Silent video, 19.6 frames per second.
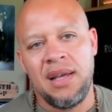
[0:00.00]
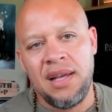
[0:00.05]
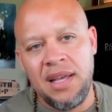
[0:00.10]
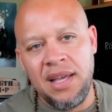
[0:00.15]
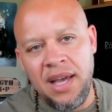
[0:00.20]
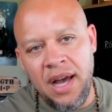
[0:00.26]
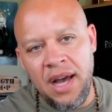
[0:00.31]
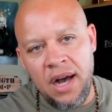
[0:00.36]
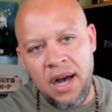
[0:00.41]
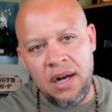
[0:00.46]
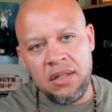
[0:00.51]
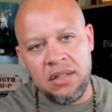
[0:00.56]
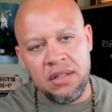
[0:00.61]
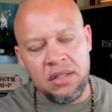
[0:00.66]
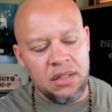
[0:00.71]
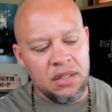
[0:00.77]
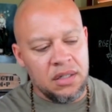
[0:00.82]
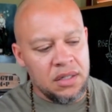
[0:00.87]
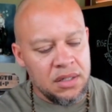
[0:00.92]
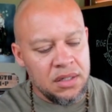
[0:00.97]
Yeah.
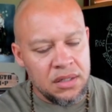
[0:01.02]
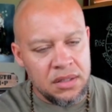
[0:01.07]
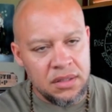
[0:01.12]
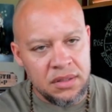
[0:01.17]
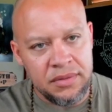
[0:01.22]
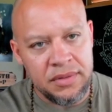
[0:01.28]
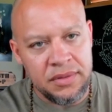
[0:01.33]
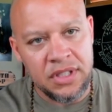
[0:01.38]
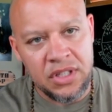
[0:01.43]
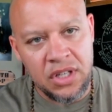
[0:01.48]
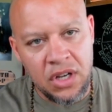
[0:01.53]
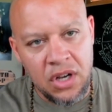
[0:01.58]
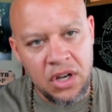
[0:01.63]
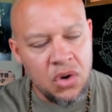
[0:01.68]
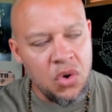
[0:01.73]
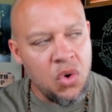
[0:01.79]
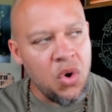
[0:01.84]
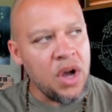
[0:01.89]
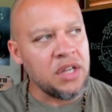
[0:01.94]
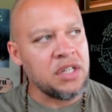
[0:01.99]
That's a good
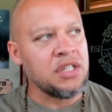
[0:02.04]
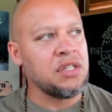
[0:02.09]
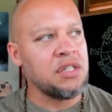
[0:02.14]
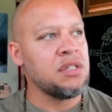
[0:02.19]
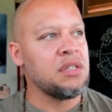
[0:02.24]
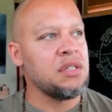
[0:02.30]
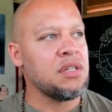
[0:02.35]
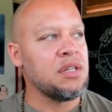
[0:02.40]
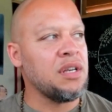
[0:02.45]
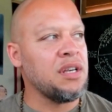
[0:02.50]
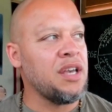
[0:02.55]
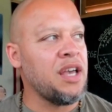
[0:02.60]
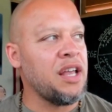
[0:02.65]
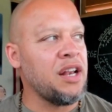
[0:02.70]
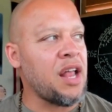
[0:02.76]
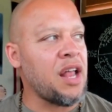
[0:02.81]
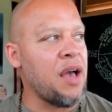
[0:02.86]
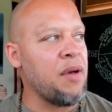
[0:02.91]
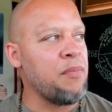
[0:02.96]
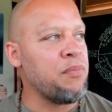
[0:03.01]
question. And
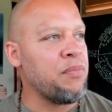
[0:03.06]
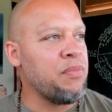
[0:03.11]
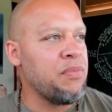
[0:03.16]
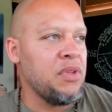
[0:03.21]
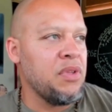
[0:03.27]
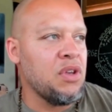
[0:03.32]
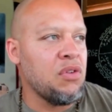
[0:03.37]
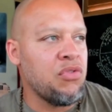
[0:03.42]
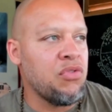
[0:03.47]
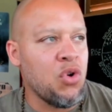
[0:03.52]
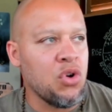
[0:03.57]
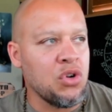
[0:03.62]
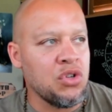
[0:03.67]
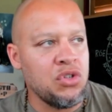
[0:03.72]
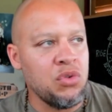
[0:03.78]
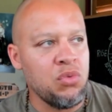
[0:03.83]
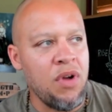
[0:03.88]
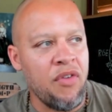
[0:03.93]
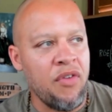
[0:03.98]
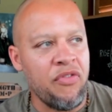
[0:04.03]
I'm of course you
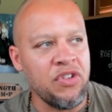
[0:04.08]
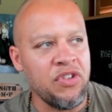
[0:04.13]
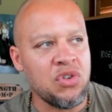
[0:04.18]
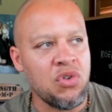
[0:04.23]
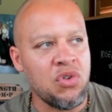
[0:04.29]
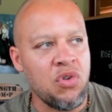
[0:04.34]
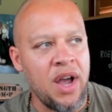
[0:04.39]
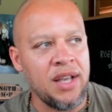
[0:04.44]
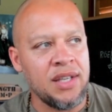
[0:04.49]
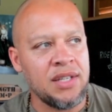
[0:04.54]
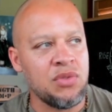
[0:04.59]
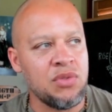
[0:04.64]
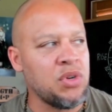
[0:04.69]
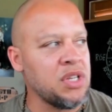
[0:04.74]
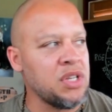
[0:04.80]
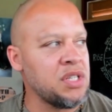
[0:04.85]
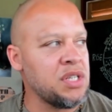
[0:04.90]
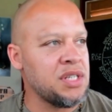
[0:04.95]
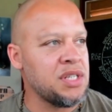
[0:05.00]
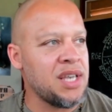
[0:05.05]
reference Christ. What
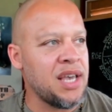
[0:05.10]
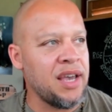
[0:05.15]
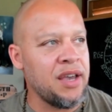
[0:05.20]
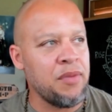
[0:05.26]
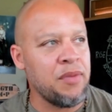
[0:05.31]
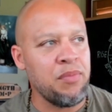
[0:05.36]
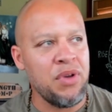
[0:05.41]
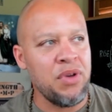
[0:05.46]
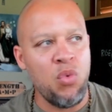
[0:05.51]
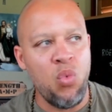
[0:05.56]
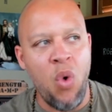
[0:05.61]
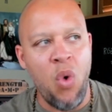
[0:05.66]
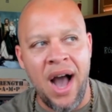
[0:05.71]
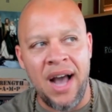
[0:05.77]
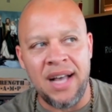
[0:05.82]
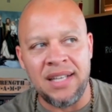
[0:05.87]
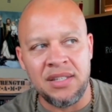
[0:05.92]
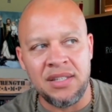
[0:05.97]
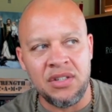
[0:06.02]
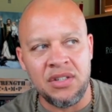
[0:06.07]
does he say? Be
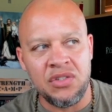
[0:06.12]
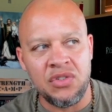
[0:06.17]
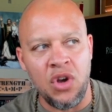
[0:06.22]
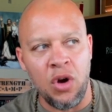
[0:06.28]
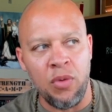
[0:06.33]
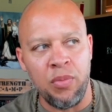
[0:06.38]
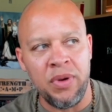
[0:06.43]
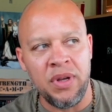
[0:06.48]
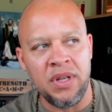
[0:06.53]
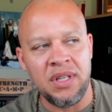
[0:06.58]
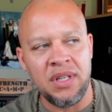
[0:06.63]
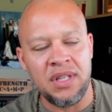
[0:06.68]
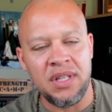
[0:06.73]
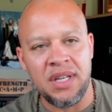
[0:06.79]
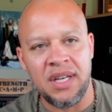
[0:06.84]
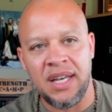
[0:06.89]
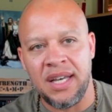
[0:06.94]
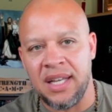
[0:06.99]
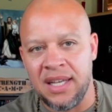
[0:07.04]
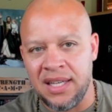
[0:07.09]
wise as a serpent,
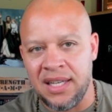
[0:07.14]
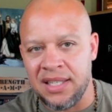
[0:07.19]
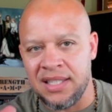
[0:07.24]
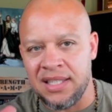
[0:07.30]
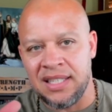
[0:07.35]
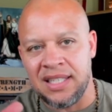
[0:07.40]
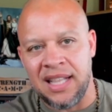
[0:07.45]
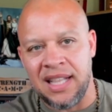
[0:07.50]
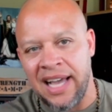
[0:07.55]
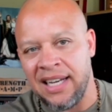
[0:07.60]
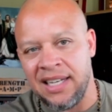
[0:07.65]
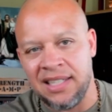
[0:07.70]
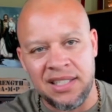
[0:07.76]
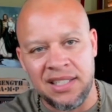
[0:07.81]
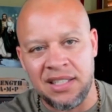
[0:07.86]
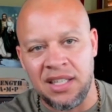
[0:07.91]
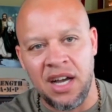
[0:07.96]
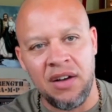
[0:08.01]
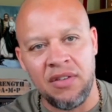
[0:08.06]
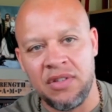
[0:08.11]
as light as a
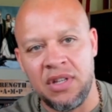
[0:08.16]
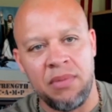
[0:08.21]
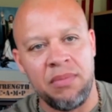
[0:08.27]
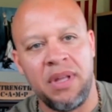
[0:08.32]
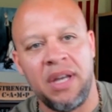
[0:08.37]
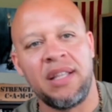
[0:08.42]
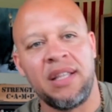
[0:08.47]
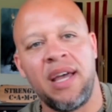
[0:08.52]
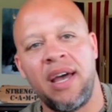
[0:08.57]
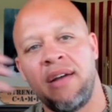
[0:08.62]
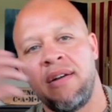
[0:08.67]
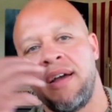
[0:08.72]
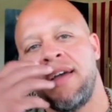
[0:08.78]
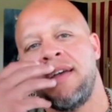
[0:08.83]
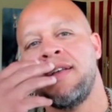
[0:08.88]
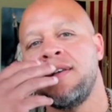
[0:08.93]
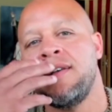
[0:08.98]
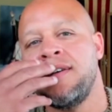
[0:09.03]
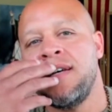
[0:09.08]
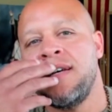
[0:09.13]
dove, something like that, right?
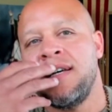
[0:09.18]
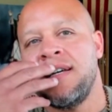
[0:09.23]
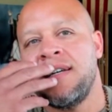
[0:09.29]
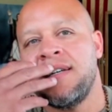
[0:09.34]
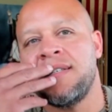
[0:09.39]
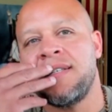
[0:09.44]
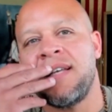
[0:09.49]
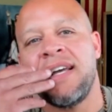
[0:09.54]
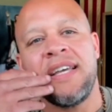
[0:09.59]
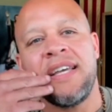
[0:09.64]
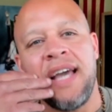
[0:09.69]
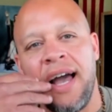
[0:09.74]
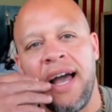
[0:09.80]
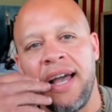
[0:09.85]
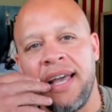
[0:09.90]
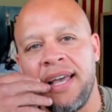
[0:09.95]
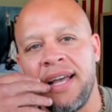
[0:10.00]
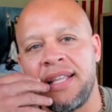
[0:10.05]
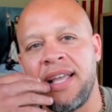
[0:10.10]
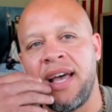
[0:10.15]
It's like, yeah, I
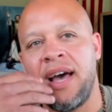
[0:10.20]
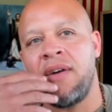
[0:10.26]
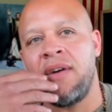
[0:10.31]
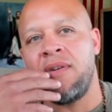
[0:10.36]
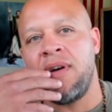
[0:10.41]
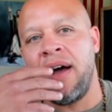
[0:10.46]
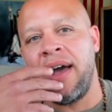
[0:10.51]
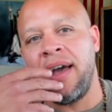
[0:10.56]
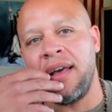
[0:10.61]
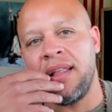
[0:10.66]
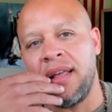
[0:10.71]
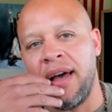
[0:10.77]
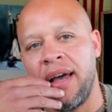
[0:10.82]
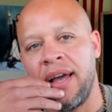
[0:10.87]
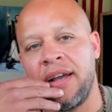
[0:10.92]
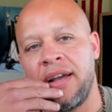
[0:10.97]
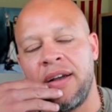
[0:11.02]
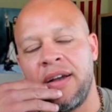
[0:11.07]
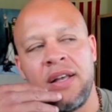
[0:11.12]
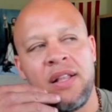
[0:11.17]
get that, right? Like